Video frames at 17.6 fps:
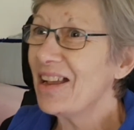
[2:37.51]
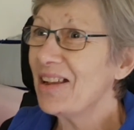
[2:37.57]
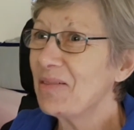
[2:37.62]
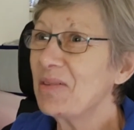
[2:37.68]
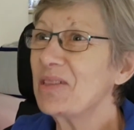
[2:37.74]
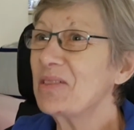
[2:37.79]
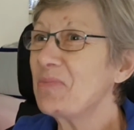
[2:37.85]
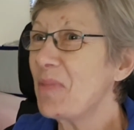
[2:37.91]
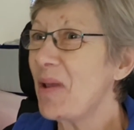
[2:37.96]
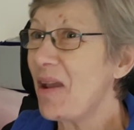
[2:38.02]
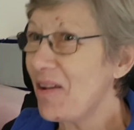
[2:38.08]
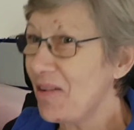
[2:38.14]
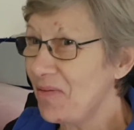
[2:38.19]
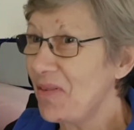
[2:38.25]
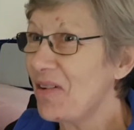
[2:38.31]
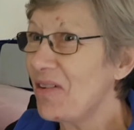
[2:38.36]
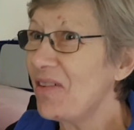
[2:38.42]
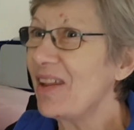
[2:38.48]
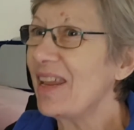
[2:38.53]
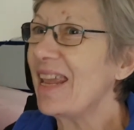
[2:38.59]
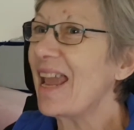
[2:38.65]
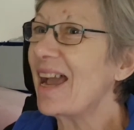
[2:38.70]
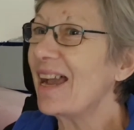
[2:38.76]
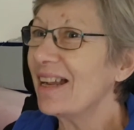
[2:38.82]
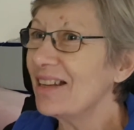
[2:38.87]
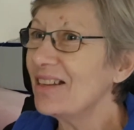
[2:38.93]
I was married very
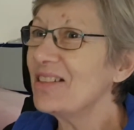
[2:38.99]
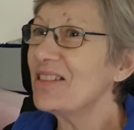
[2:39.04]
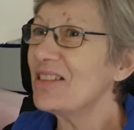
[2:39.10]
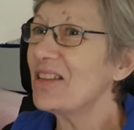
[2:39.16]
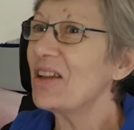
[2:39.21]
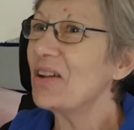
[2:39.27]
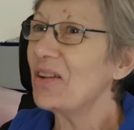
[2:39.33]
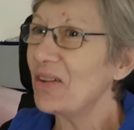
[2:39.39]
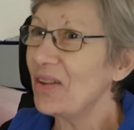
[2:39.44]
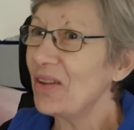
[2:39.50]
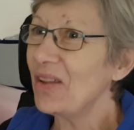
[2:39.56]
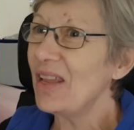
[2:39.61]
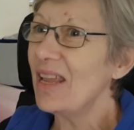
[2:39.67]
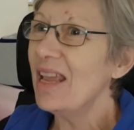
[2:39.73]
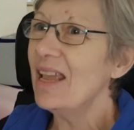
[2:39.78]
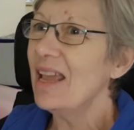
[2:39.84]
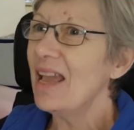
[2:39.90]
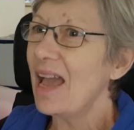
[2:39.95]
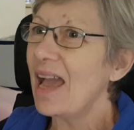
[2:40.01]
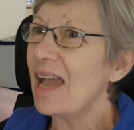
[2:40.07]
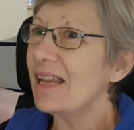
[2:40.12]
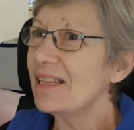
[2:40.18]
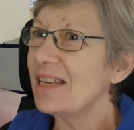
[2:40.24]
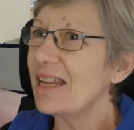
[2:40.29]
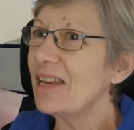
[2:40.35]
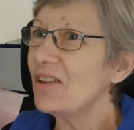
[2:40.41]
young, so
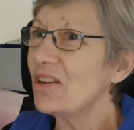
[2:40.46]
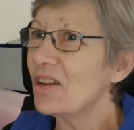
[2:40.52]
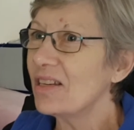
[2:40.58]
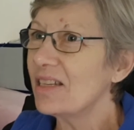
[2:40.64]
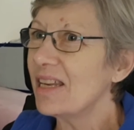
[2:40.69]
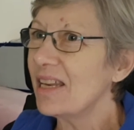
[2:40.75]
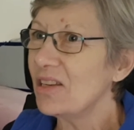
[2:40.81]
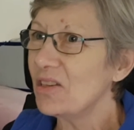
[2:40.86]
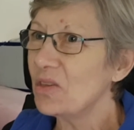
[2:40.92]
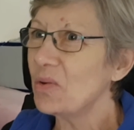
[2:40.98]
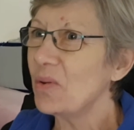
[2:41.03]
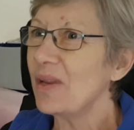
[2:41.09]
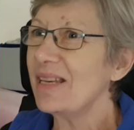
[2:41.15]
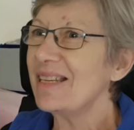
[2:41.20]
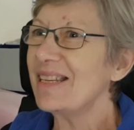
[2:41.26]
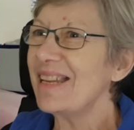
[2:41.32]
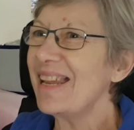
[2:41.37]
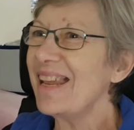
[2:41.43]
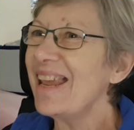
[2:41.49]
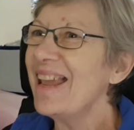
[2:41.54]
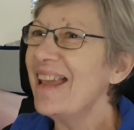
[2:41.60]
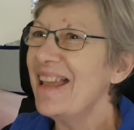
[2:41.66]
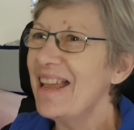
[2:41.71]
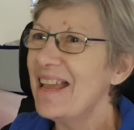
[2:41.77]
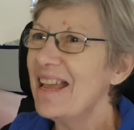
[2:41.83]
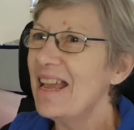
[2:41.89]
18, 19, 20.
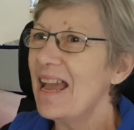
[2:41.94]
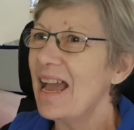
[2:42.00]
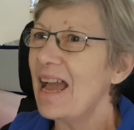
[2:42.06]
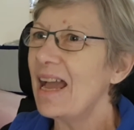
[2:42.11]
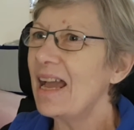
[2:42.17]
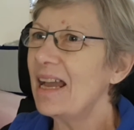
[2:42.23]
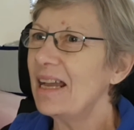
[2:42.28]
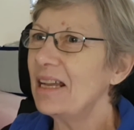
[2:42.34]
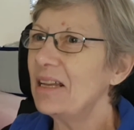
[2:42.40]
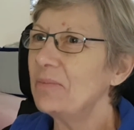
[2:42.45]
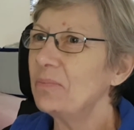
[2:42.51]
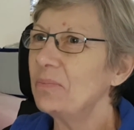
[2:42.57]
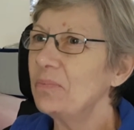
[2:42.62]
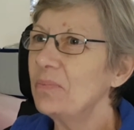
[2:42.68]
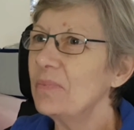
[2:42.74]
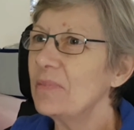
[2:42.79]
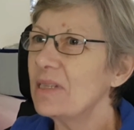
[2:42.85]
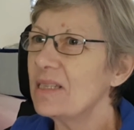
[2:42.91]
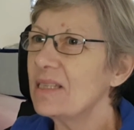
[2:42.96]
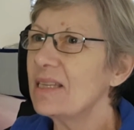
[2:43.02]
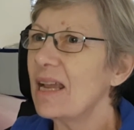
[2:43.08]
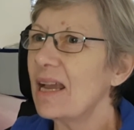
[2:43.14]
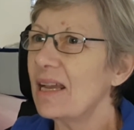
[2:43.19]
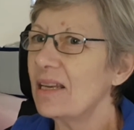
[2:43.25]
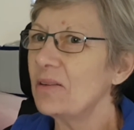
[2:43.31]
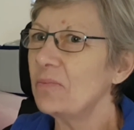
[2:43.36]

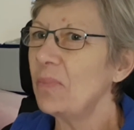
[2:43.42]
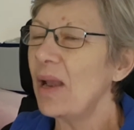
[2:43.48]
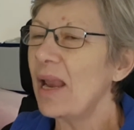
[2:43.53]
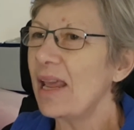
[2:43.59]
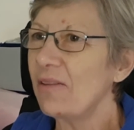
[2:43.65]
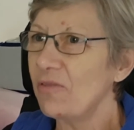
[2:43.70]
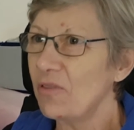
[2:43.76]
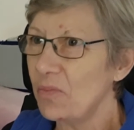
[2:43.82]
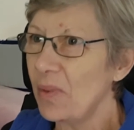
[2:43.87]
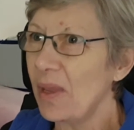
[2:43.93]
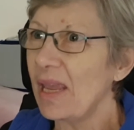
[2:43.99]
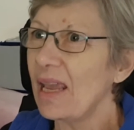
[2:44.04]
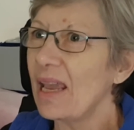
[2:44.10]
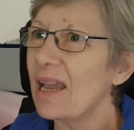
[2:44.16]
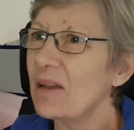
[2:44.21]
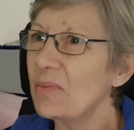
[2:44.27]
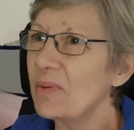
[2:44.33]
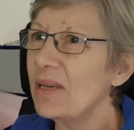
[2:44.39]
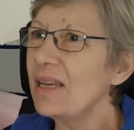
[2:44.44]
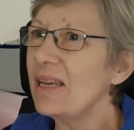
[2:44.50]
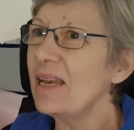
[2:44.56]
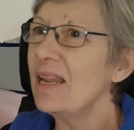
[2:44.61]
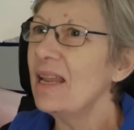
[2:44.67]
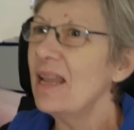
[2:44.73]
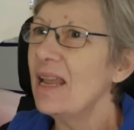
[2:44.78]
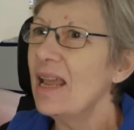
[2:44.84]
Started playing for
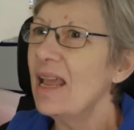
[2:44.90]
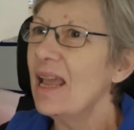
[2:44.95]
Bencubbin.